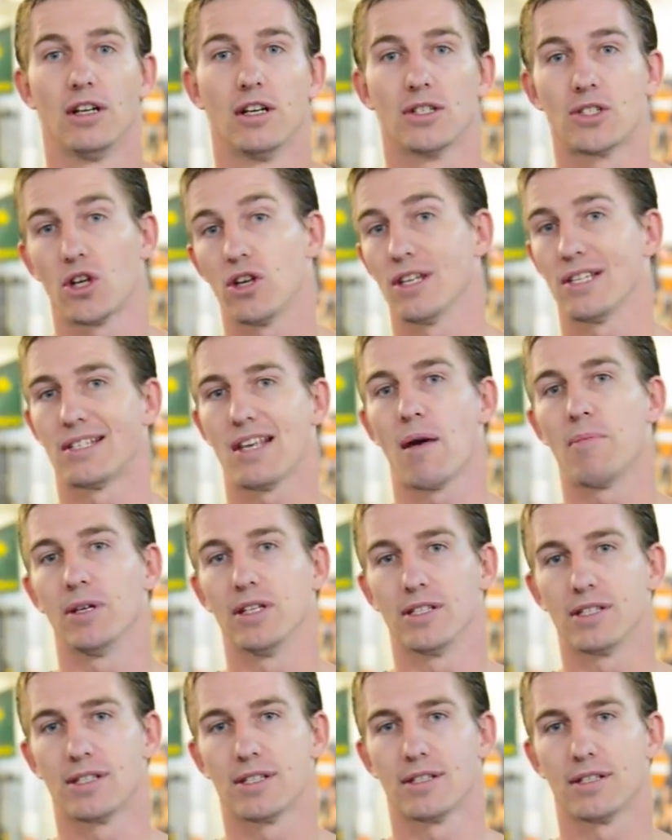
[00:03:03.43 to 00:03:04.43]
So your
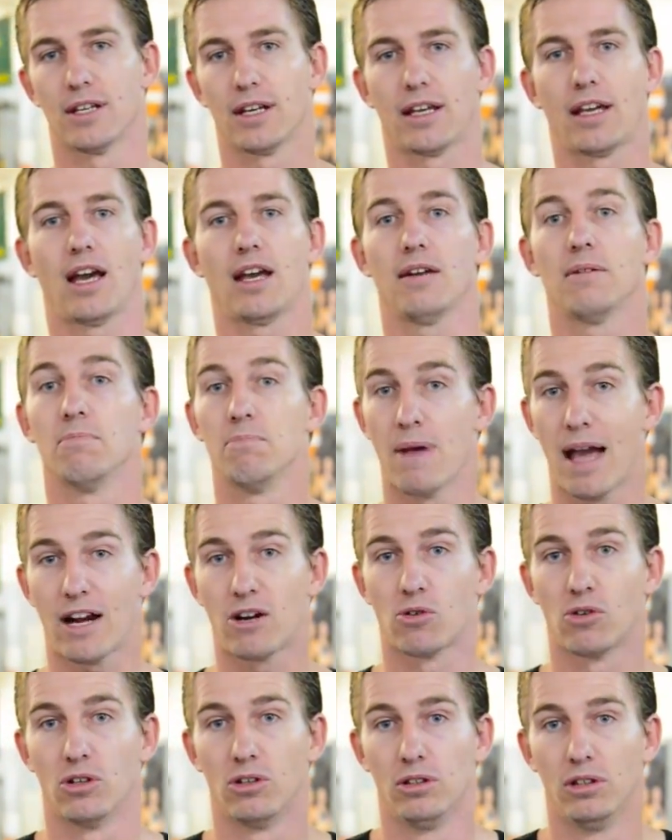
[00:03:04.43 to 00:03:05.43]
salmons, okay,
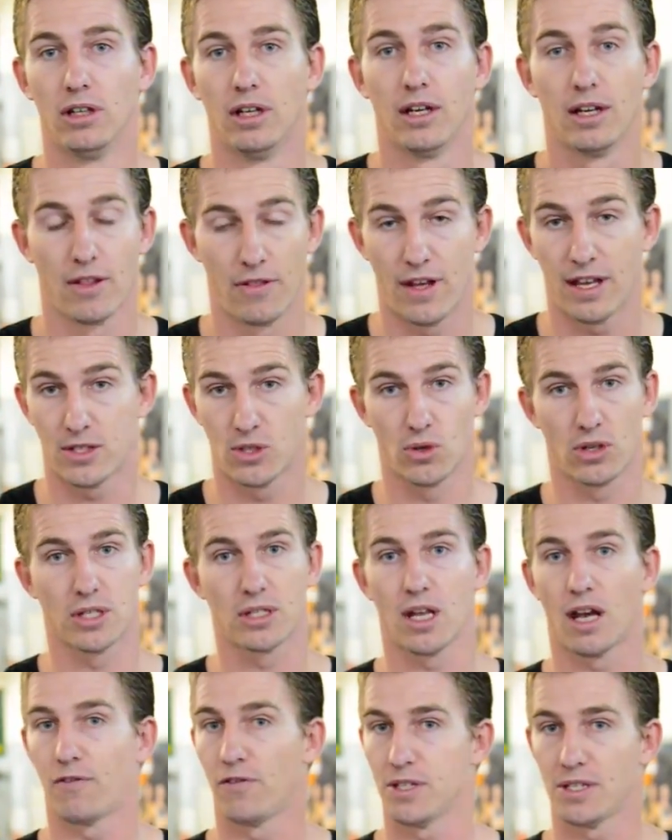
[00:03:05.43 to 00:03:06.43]
mackerel, that sort of
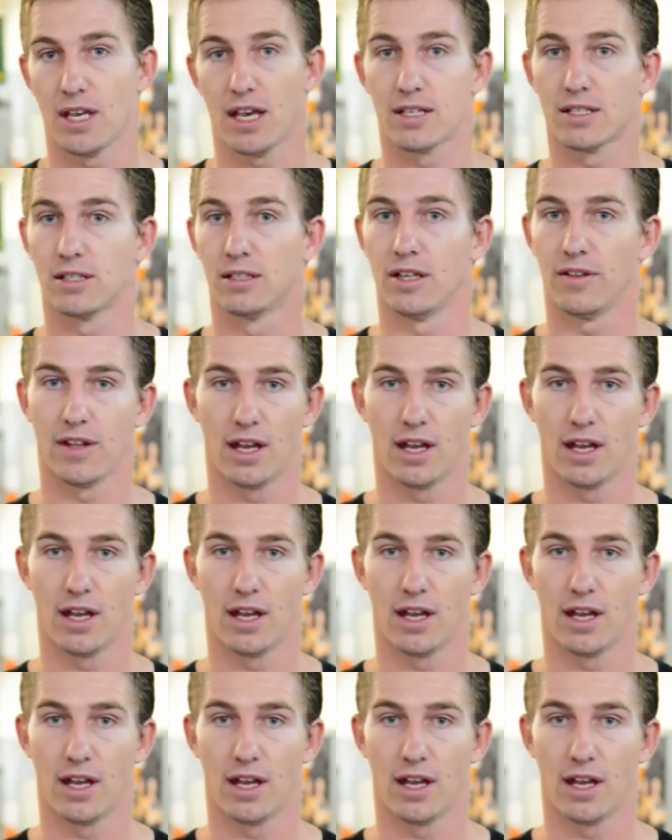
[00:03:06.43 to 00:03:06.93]
stuff is excellent.